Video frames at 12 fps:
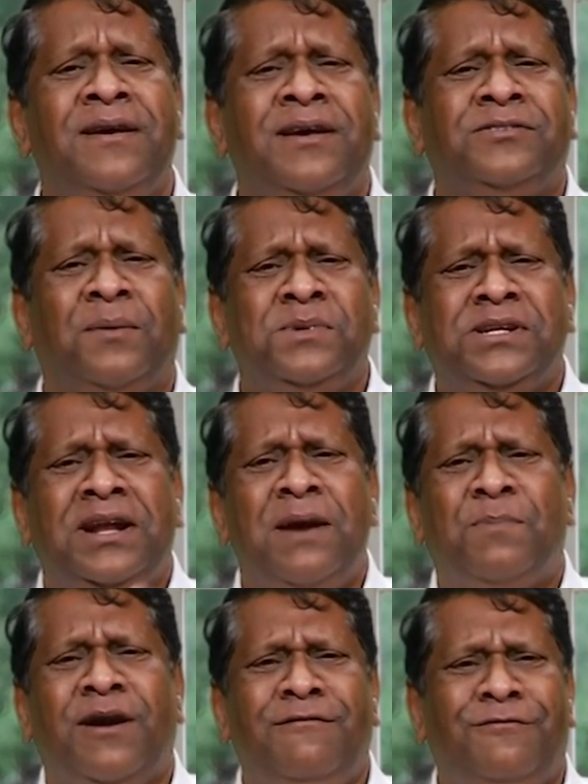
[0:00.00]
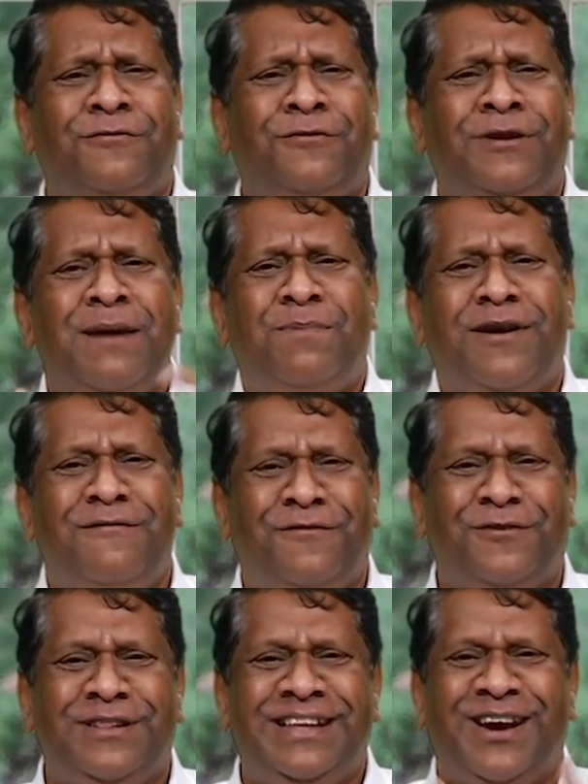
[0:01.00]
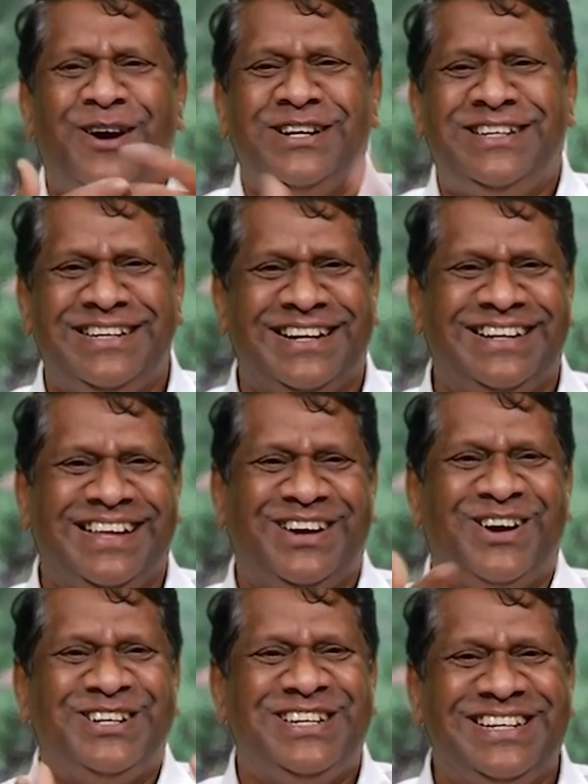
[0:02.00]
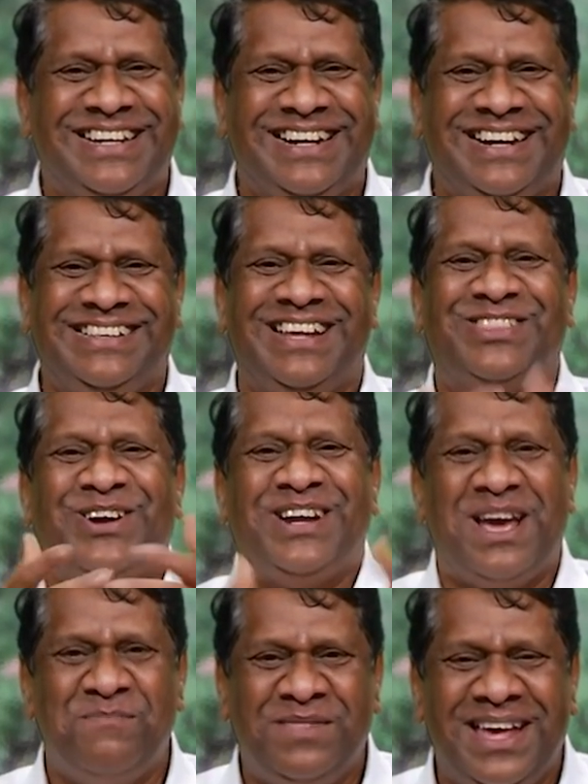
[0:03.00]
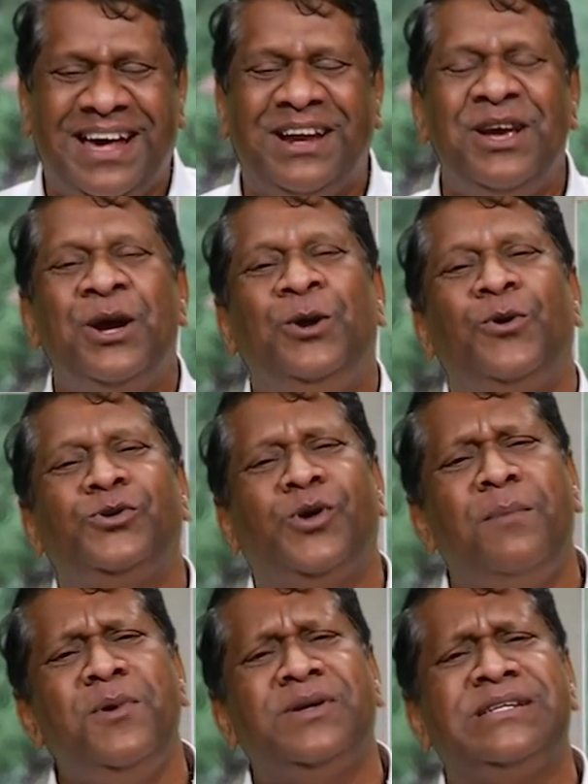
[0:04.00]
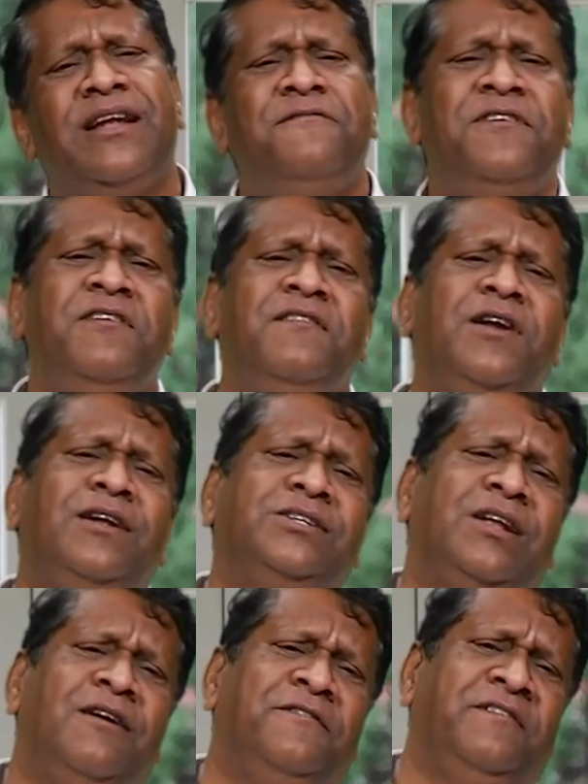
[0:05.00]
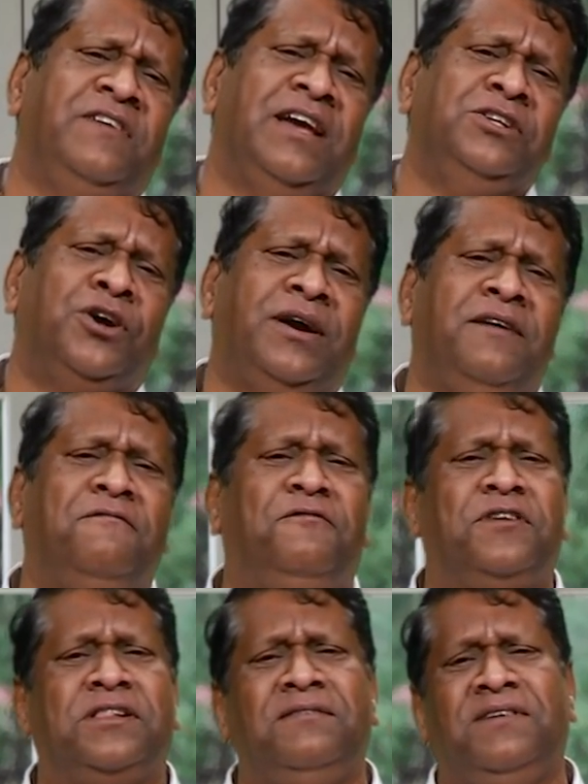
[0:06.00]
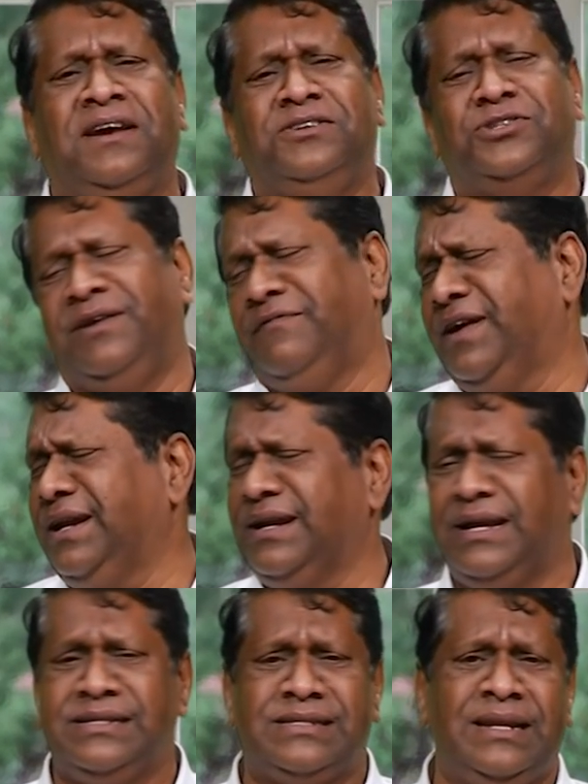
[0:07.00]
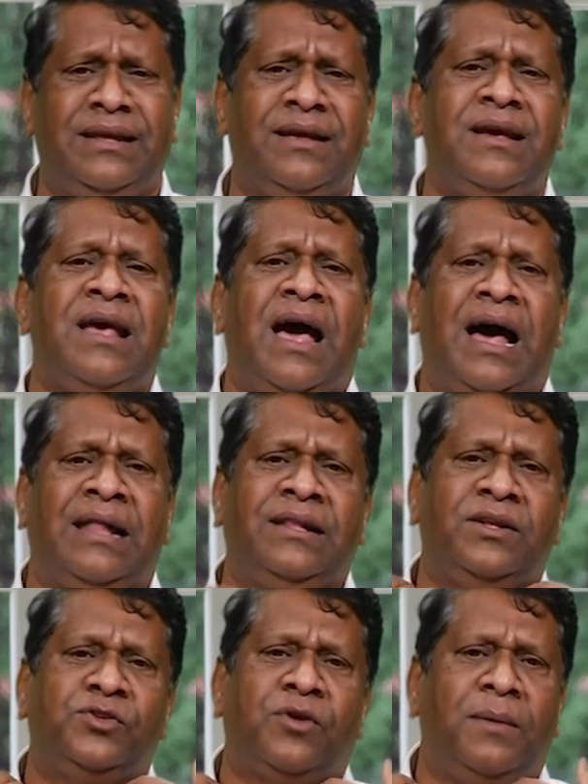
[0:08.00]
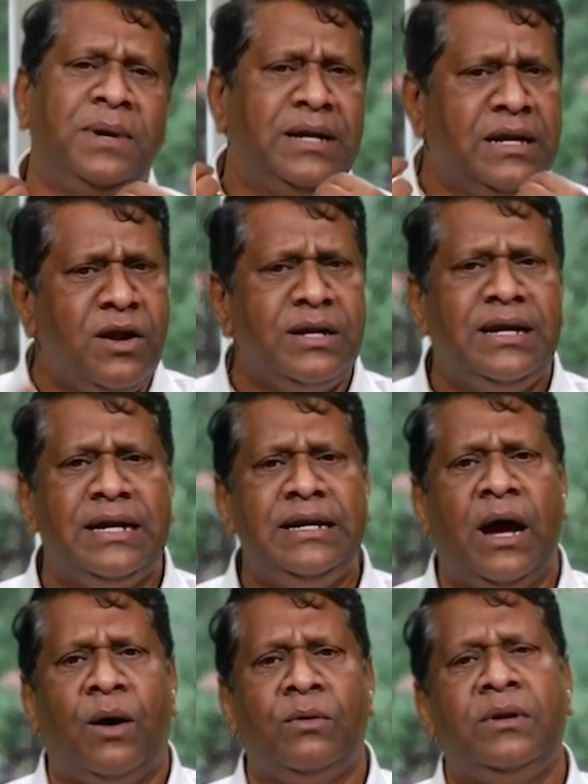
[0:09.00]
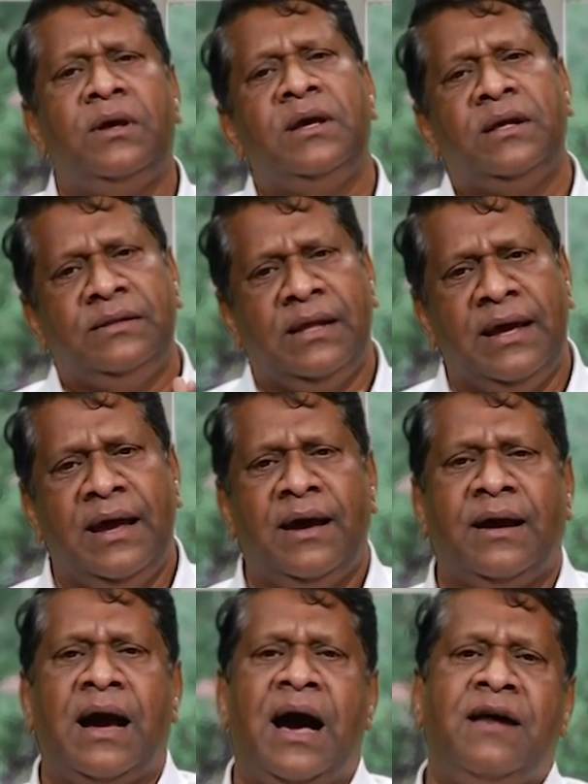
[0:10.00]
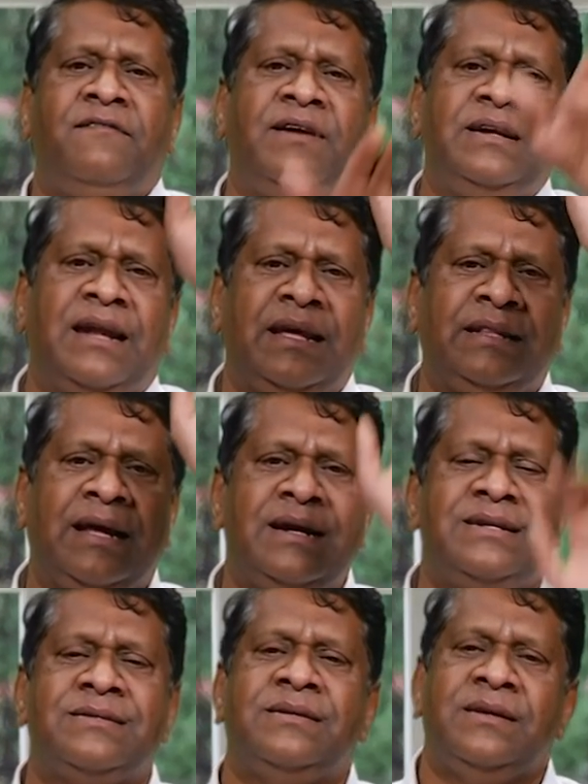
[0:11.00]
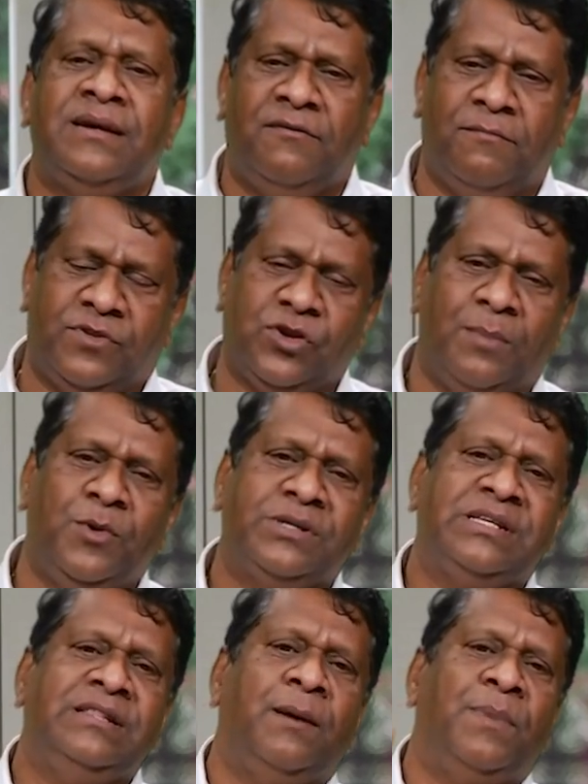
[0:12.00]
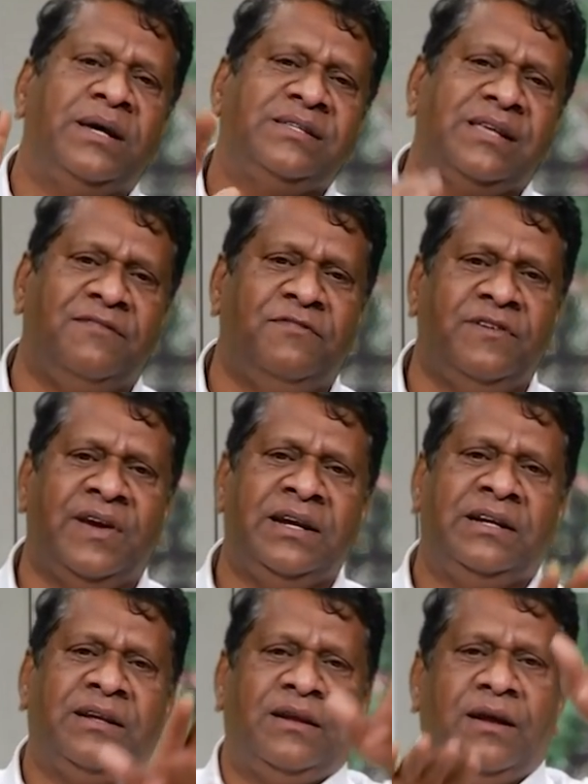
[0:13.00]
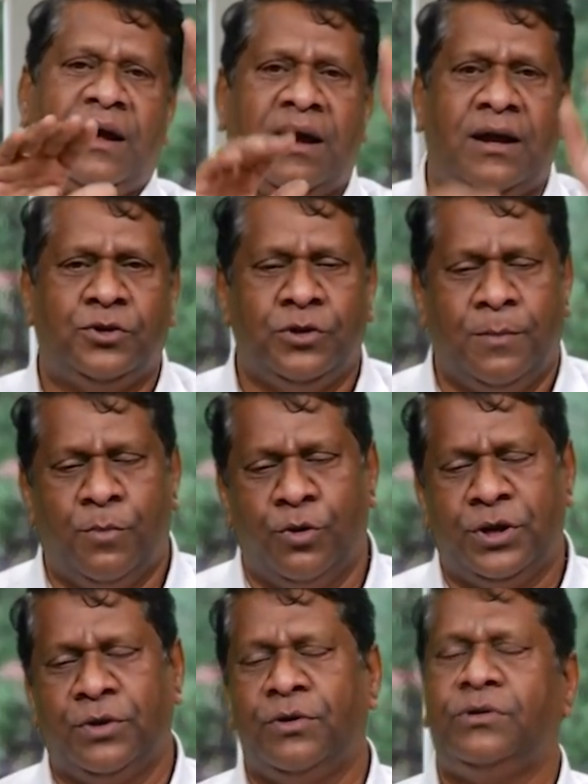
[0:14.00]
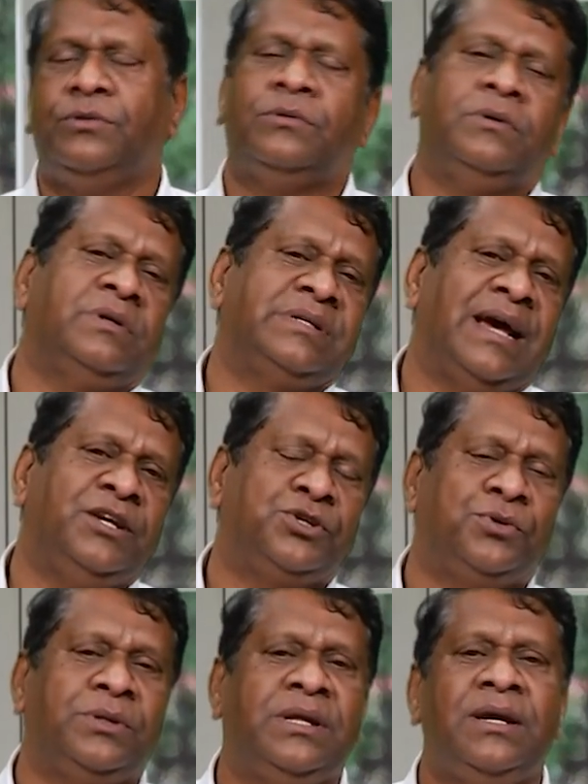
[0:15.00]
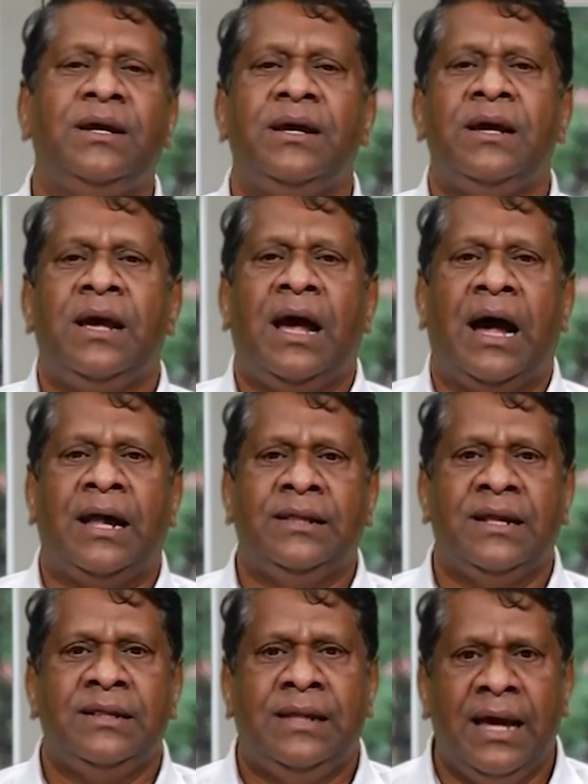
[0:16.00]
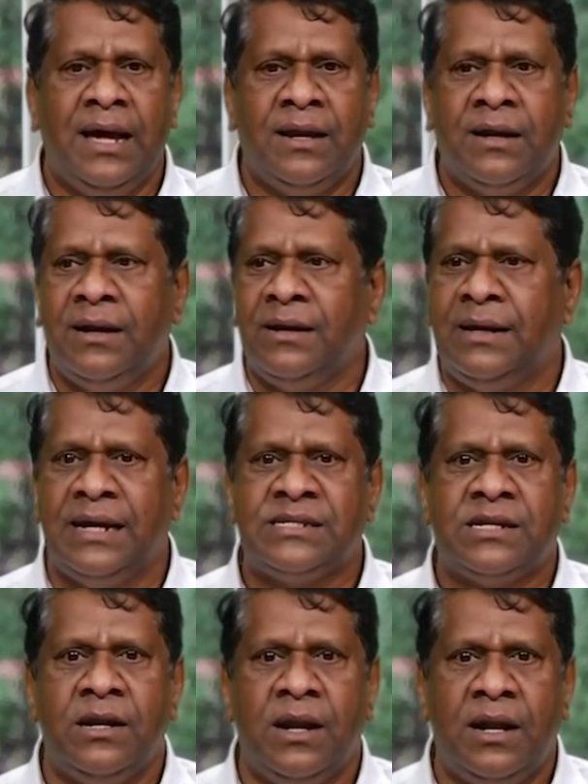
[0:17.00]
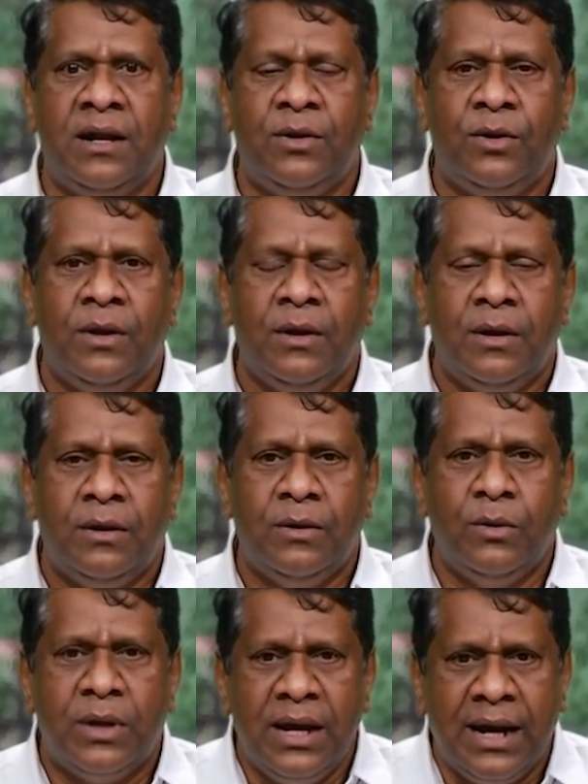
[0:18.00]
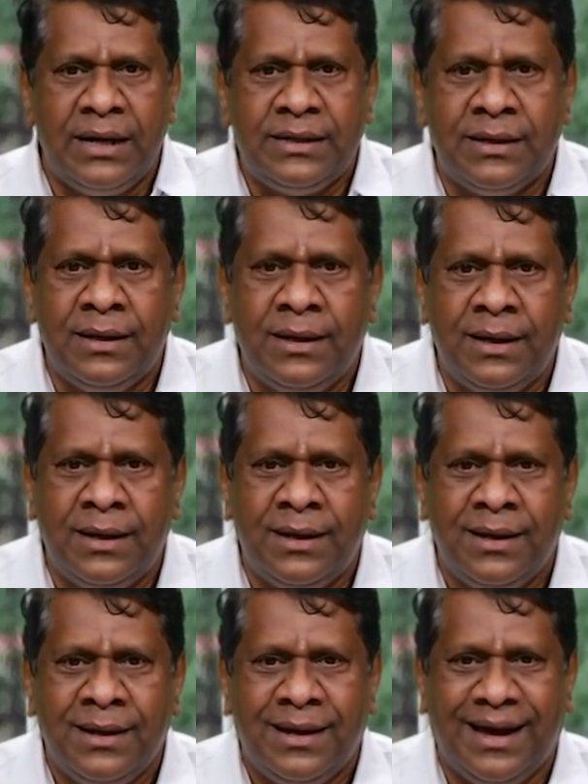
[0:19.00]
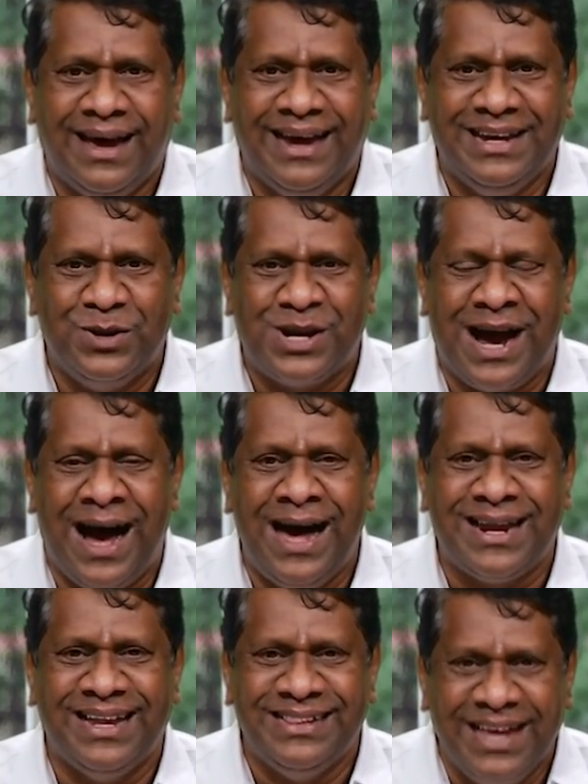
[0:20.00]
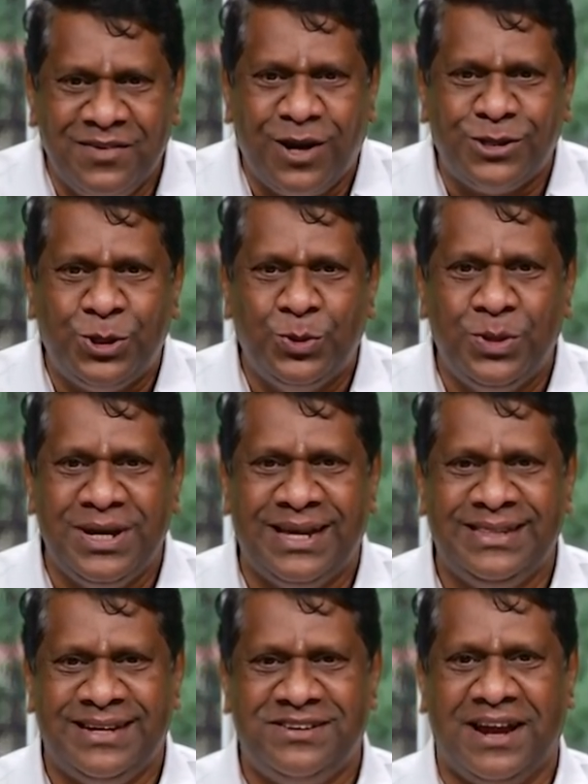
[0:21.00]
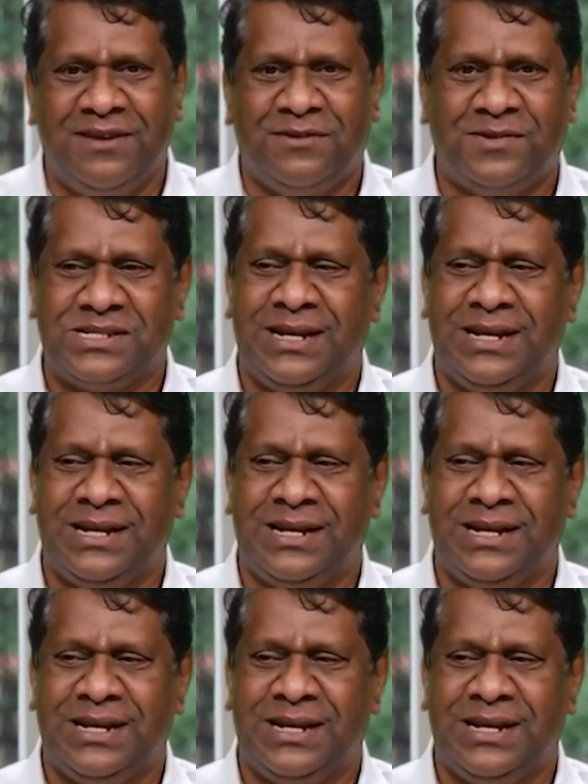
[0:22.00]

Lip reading: Swami said, April Fool, they got cheated. They thought I'm there. Swami was laughing, we were also laughing. We enjoyed everything, very nicely. And then Swami did not get down. The car went like that. Swami was in the bus and we went to the portico to Sai Shruti. And then their guests and all looking at, car and they were also doing, and the driver was